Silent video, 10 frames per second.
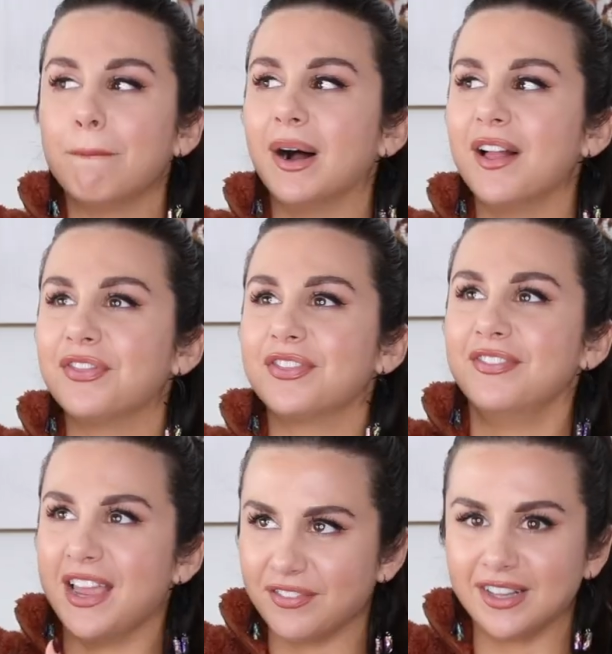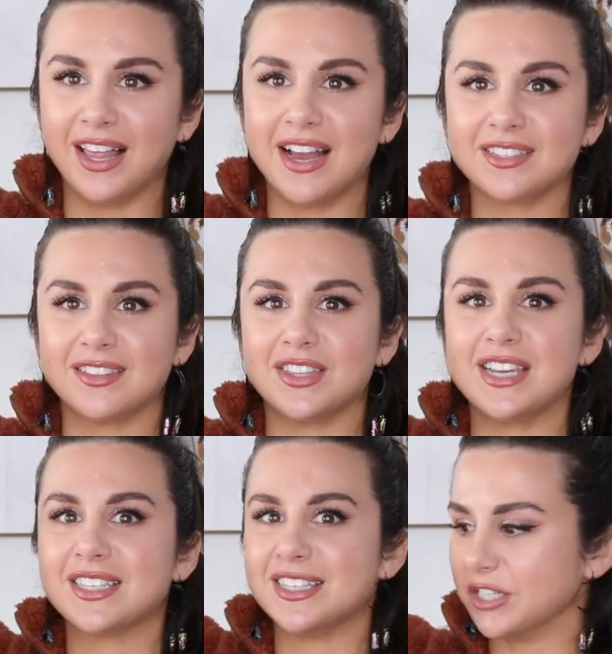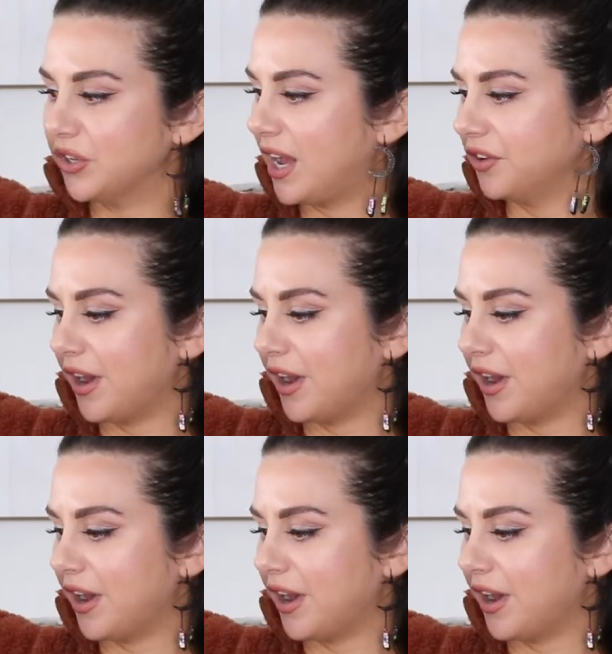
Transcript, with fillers: but nevertheless, they still held